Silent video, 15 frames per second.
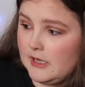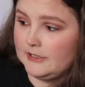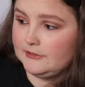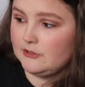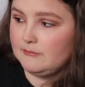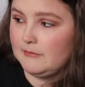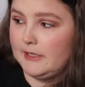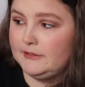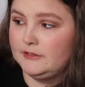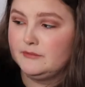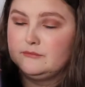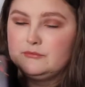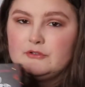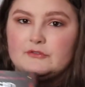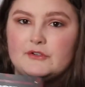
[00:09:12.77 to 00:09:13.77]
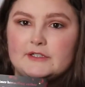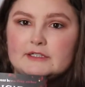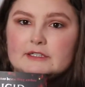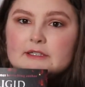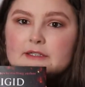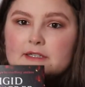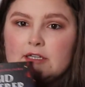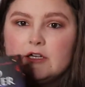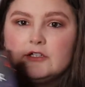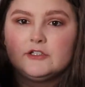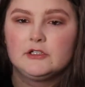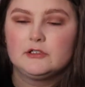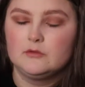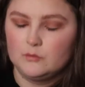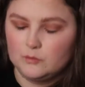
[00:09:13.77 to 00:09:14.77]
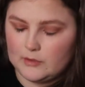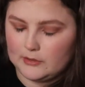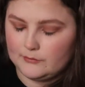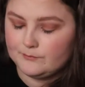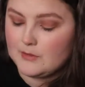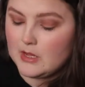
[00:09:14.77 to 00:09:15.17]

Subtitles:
I don't mind them providing they are done well.